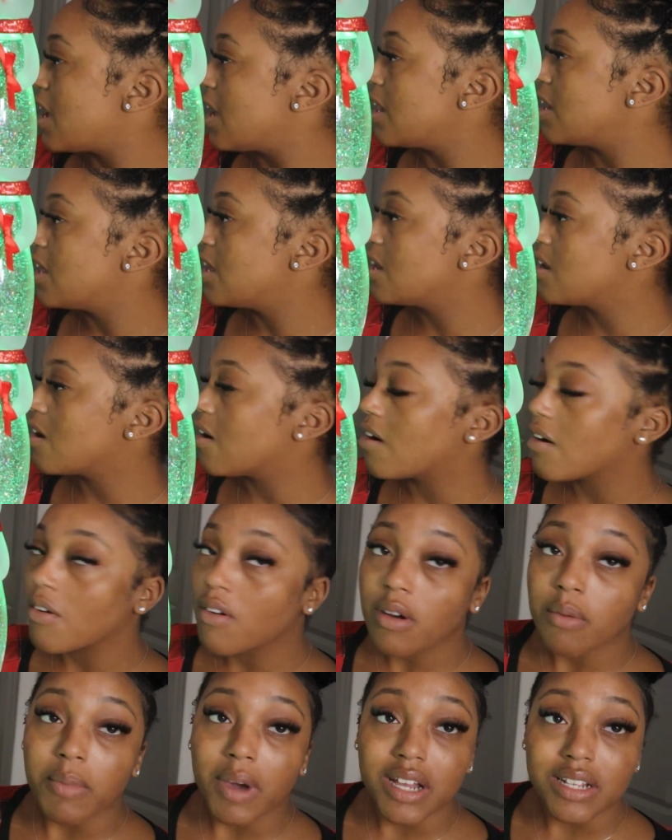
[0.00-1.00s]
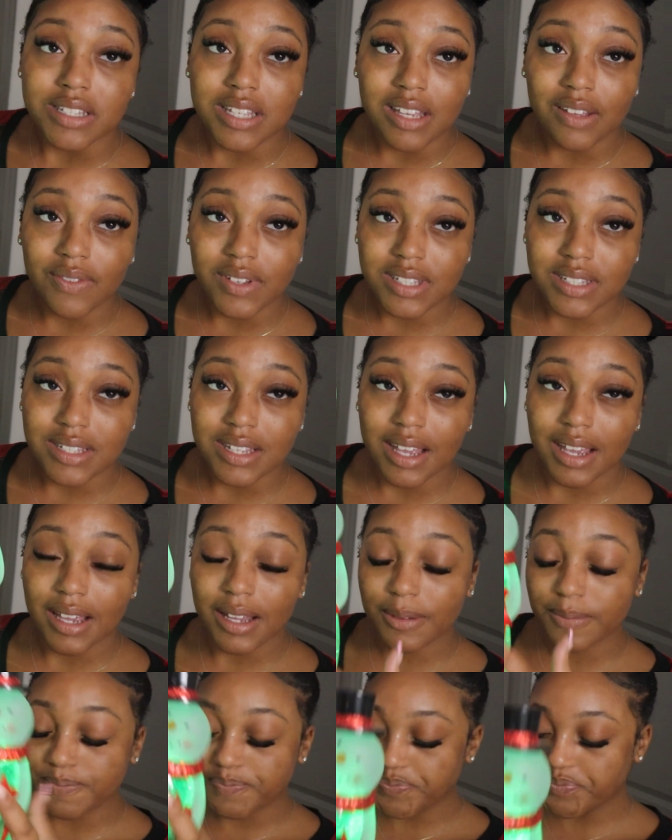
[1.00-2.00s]
island or on my TV
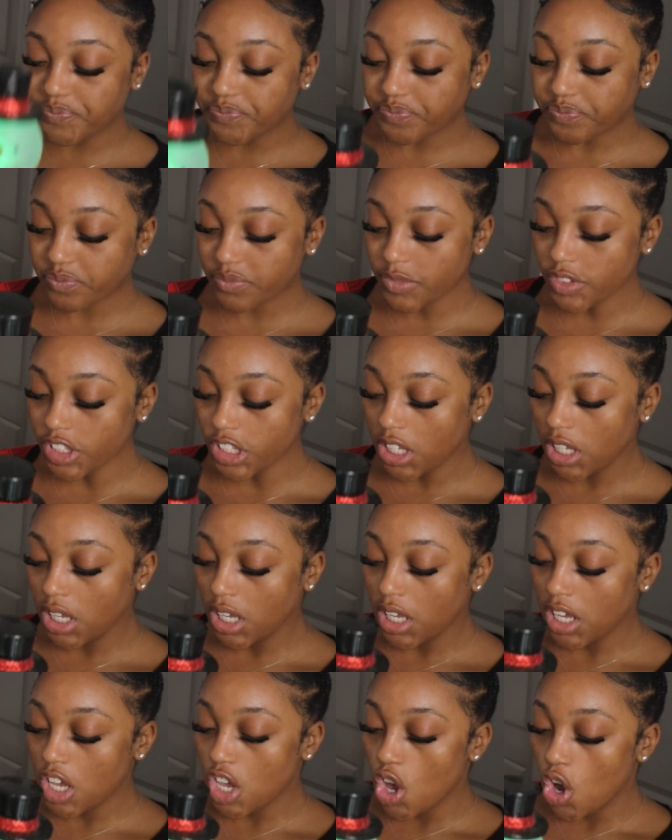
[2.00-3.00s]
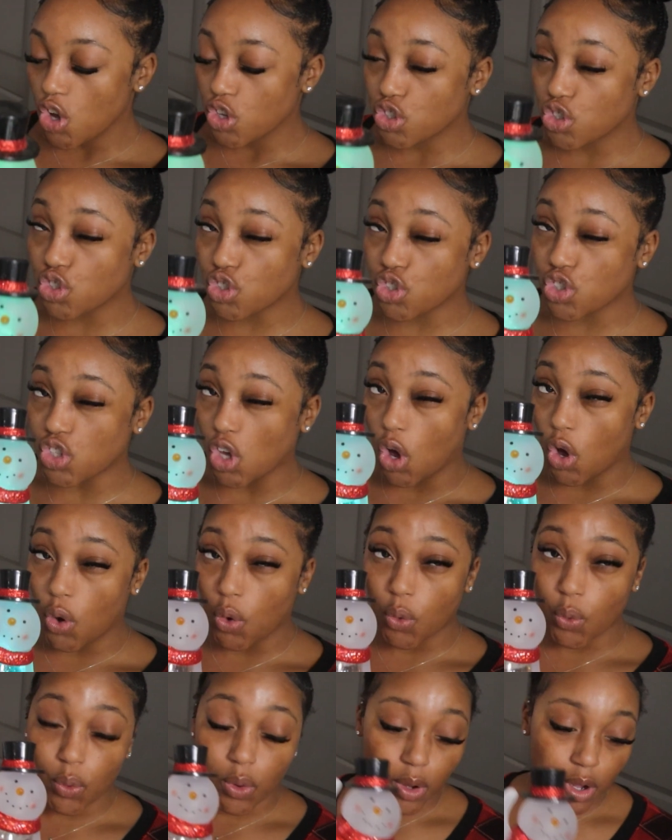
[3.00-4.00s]
stand.
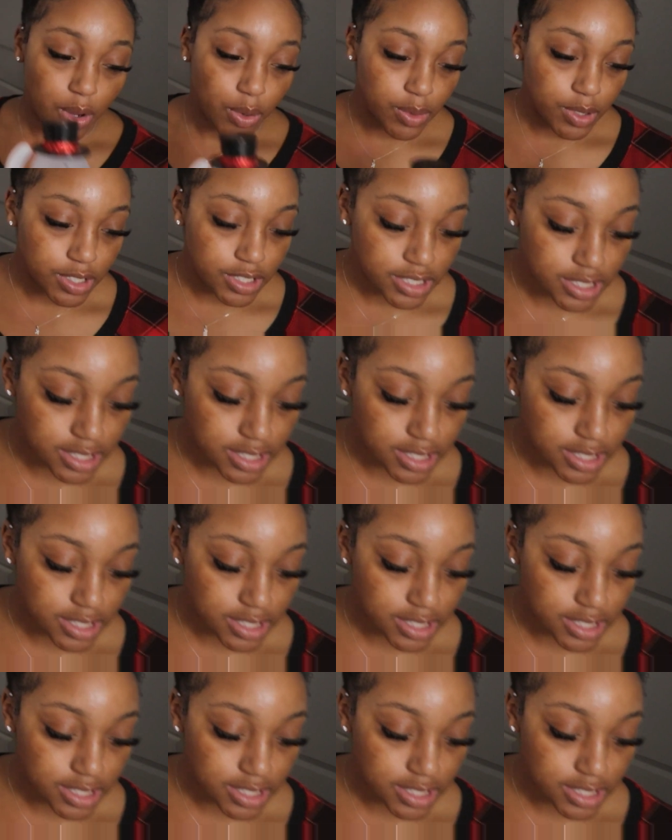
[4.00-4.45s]
So we'll